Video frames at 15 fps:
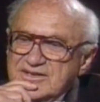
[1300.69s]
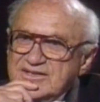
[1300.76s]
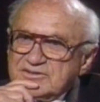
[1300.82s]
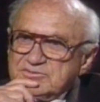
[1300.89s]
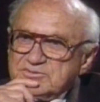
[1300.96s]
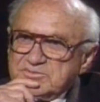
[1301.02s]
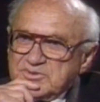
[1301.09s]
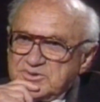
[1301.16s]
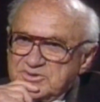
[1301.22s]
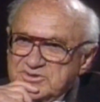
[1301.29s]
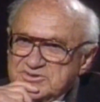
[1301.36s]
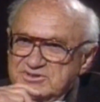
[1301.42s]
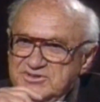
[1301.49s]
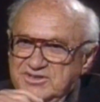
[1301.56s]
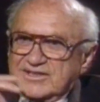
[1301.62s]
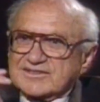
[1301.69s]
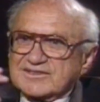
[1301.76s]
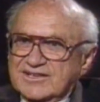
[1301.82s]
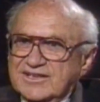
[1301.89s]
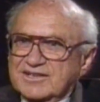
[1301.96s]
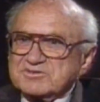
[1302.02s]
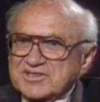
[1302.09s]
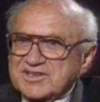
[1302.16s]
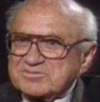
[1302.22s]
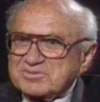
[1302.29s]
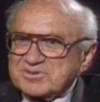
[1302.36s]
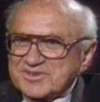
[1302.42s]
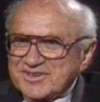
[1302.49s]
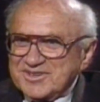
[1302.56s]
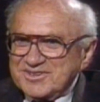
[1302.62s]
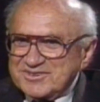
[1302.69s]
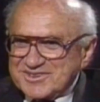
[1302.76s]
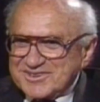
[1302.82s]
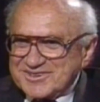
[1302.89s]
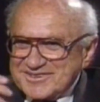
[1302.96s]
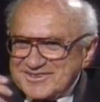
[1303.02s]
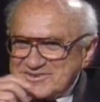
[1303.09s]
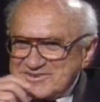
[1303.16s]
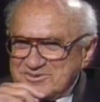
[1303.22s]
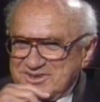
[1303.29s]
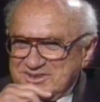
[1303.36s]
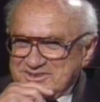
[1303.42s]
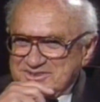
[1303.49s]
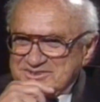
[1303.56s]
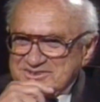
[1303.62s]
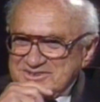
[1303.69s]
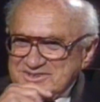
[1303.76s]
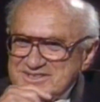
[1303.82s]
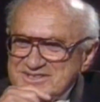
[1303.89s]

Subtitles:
And it was because of that that I was able to go to Rutgers.